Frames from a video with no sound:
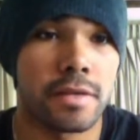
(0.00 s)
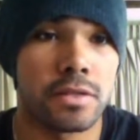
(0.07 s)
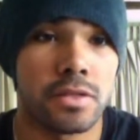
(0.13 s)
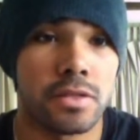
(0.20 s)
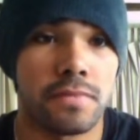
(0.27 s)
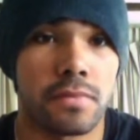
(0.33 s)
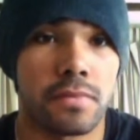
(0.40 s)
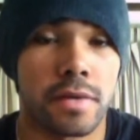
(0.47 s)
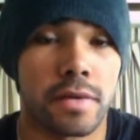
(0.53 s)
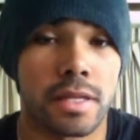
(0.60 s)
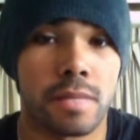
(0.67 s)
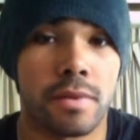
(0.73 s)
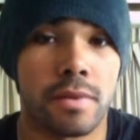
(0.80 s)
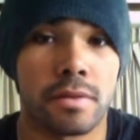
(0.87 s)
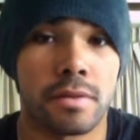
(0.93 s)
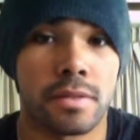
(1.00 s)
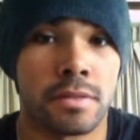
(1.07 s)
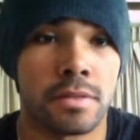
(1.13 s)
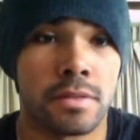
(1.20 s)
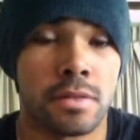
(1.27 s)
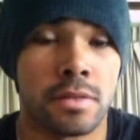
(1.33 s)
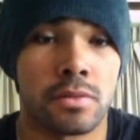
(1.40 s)
that she forget about it
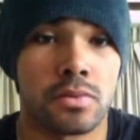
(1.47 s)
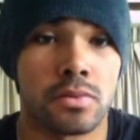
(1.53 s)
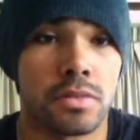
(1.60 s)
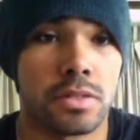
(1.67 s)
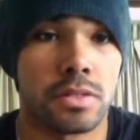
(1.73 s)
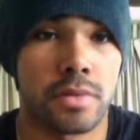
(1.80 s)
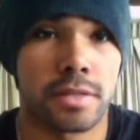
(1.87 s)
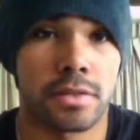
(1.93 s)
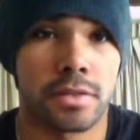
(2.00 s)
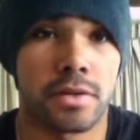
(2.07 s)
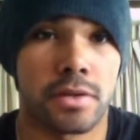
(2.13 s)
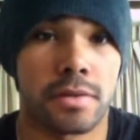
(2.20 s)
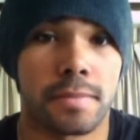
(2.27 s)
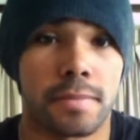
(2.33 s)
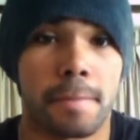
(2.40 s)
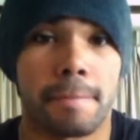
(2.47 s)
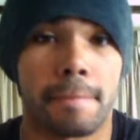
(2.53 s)
you know to distress her